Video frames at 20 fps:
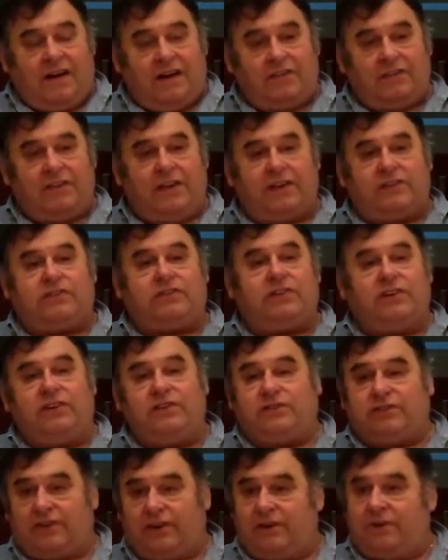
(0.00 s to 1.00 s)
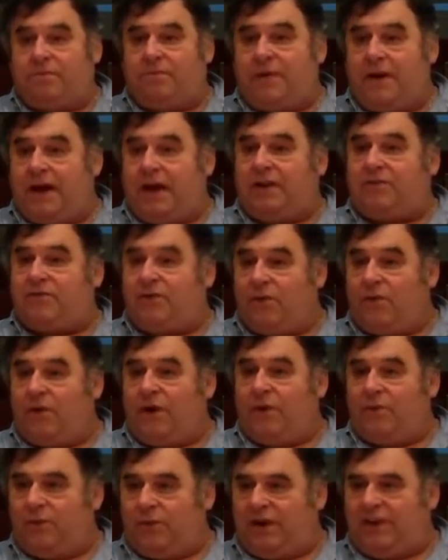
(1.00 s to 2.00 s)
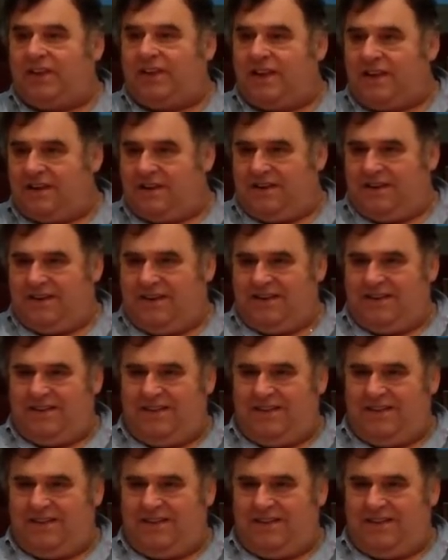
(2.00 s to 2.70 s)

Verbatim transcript: unless his son paid for what we did.